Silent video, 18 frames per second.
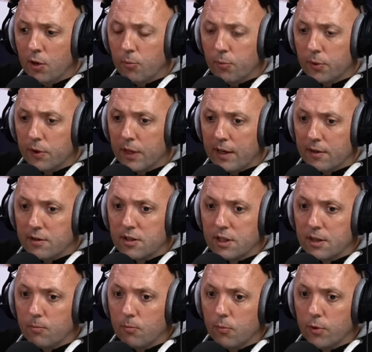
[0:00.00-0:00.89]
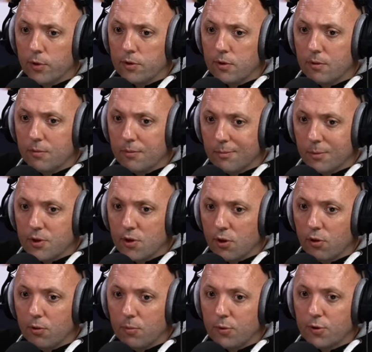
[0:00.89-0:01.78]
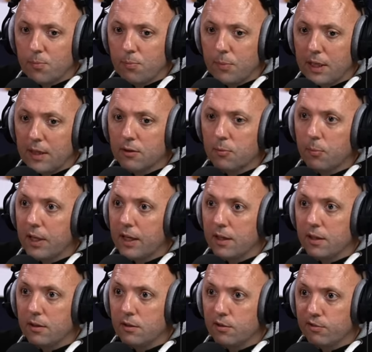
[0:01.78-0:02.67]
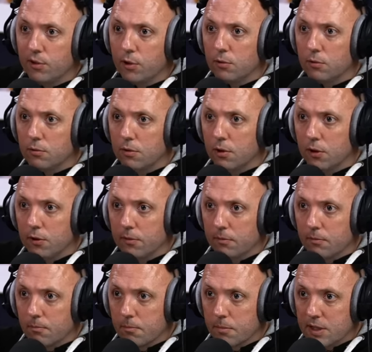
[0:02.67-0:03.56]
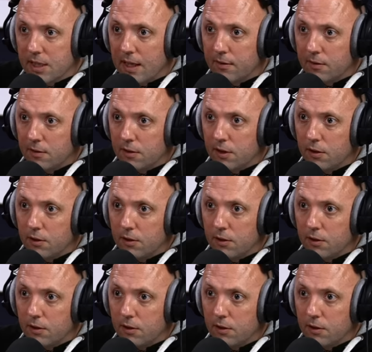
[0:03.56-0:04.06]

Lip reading: but that team was almost picked by default on Saturday.